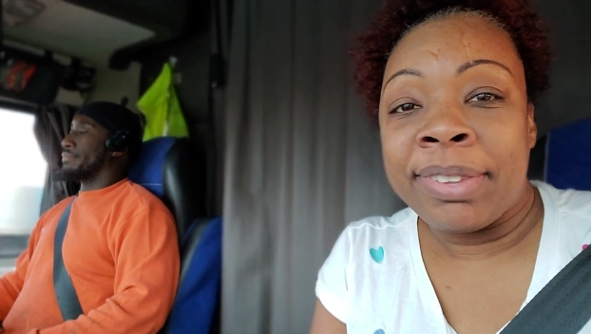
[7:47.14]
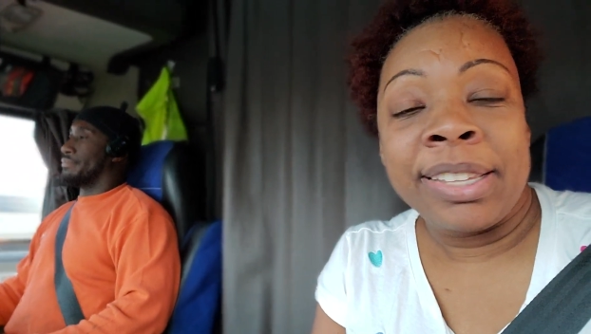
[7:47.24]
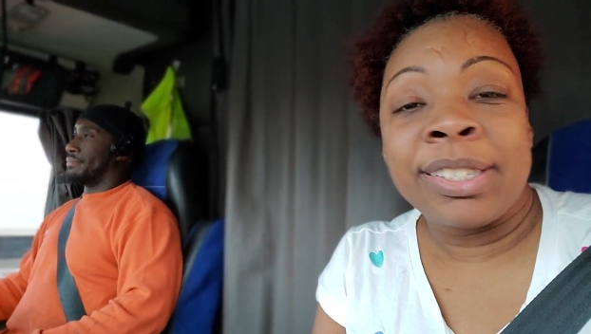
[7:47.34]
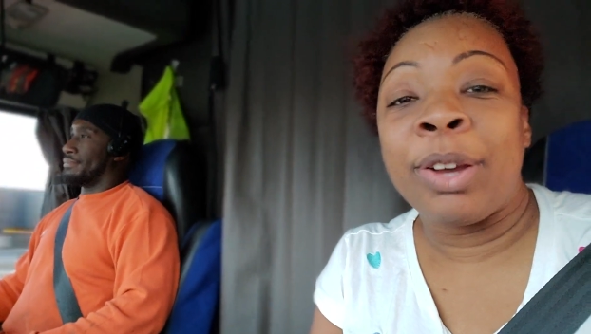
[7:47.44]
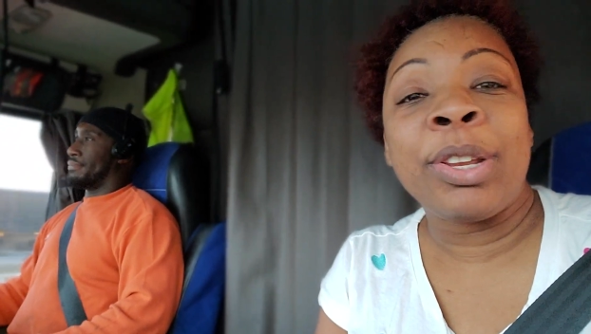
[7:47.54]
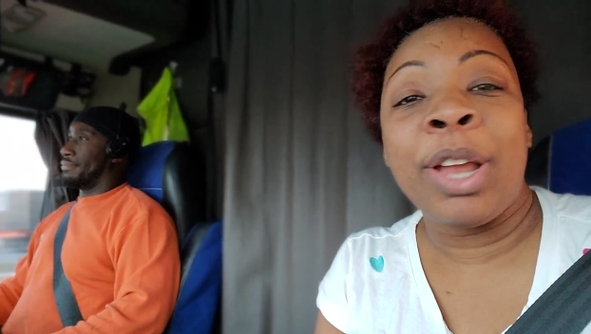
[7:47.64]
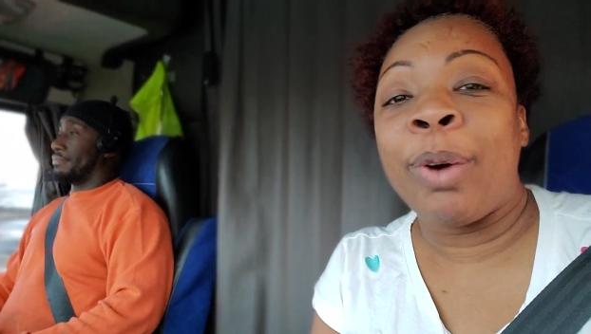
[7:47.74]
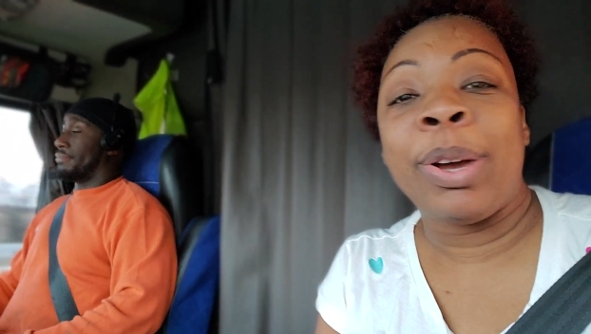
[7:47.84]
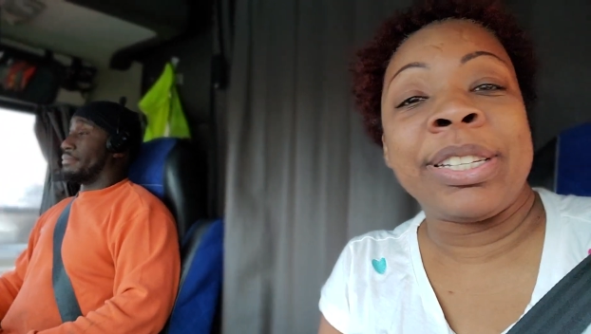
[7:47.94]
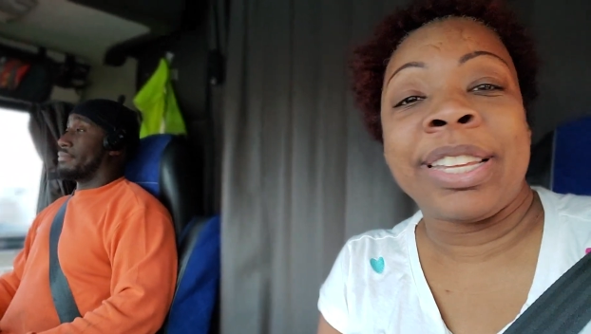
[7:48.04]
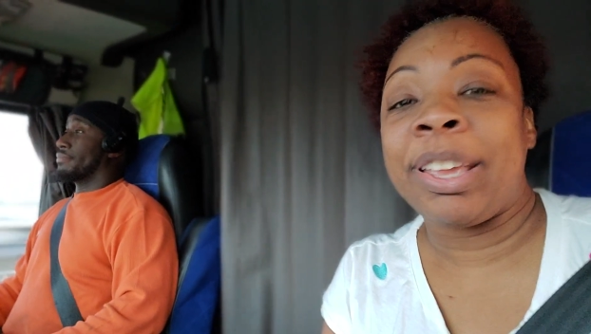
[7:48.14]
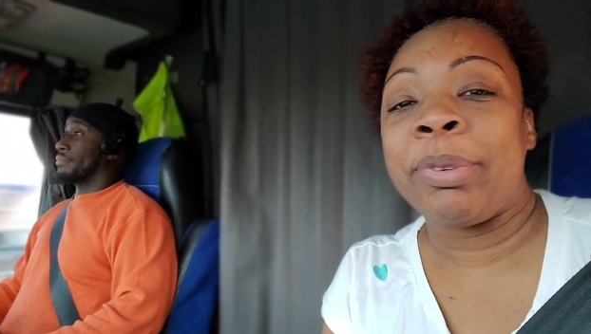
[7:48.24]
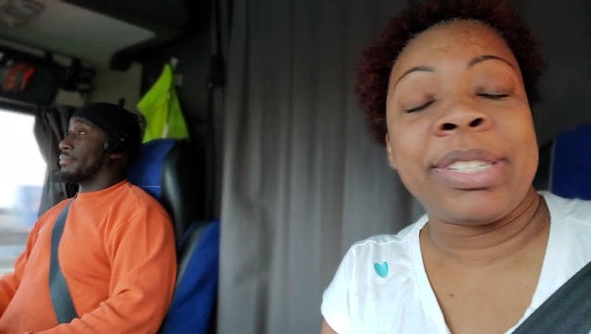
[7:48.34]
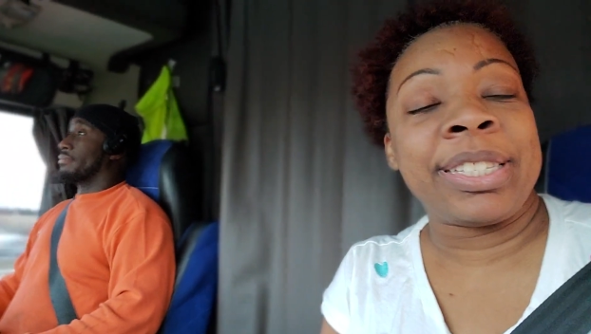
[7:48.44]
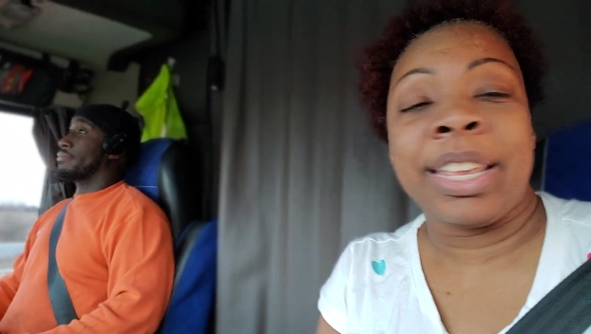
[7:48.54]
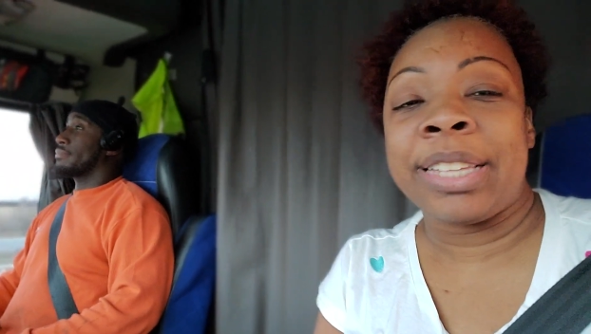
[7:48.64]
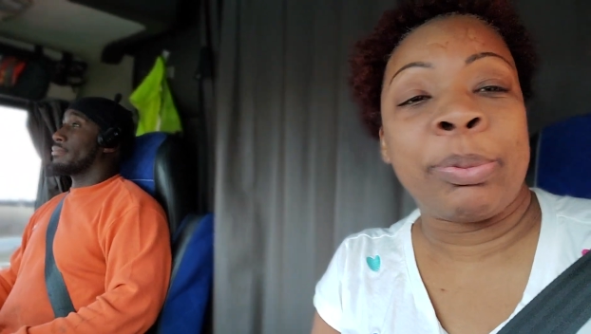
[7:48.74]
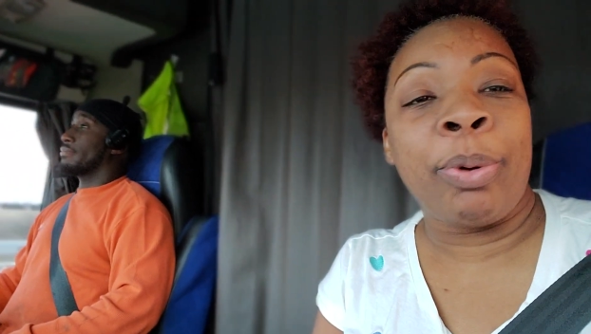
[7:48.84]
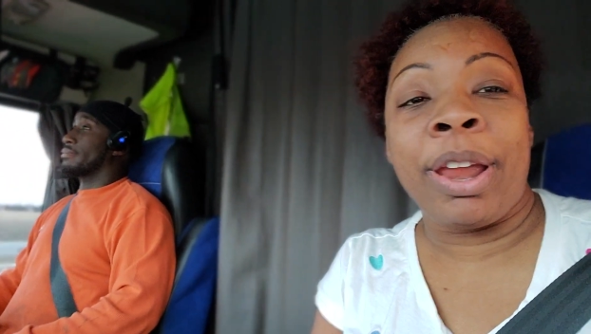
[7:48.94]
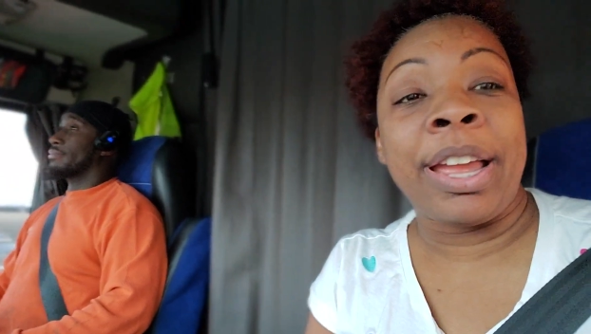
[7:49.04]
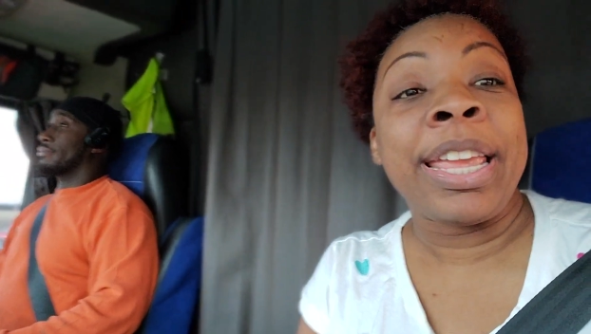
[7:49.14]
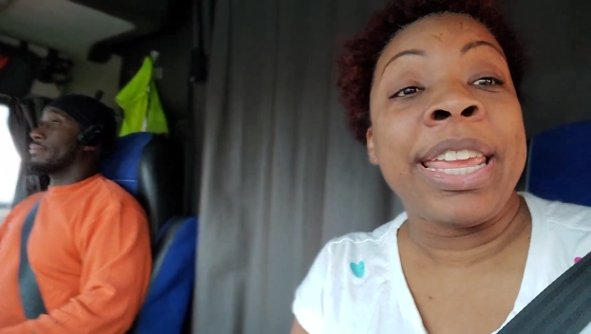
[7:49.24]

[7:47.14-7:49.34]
Speaker 1: So you know what? It was just his prayer.